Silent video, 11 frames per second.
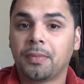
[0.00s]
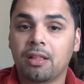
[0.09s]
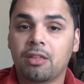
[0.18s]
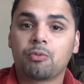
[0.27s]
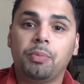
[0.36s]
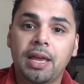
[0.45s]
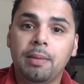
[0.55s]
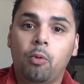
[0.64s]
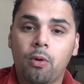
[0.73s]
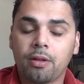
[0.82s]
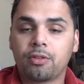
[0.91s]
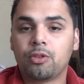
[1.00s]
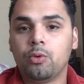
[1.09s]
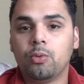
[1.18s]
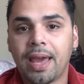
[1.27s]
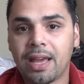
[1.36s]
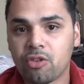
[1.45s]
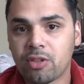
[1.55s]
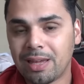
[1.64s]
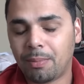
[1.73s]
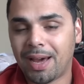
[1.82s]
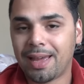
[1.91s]
display port to
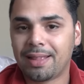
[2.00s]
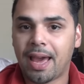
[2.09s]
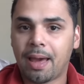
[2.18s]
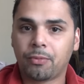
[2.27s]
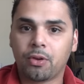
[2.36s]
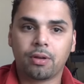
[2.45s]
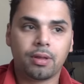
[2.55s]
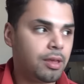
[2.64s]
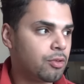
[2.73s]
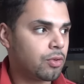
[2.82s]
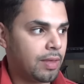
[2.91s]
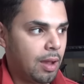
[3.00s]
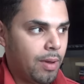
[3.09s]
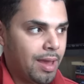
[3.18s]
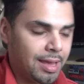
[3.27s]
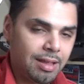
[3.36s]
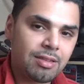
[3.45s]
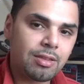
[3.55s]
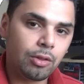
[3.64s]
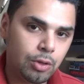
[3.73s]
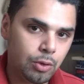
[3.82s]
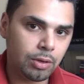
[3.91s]
HDMI adapter, so that way I could
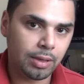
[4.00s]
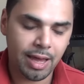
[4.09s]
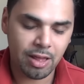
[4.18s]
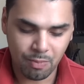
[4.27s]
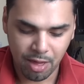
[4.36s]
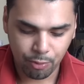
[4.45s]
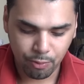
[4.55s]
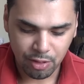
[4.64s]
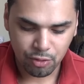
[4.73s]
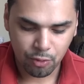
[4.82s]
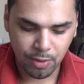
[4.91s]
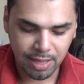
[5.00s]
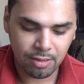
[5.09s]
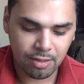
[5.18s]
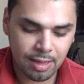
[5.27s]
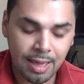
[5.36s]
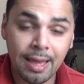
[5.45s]
still utilize my 3 screens.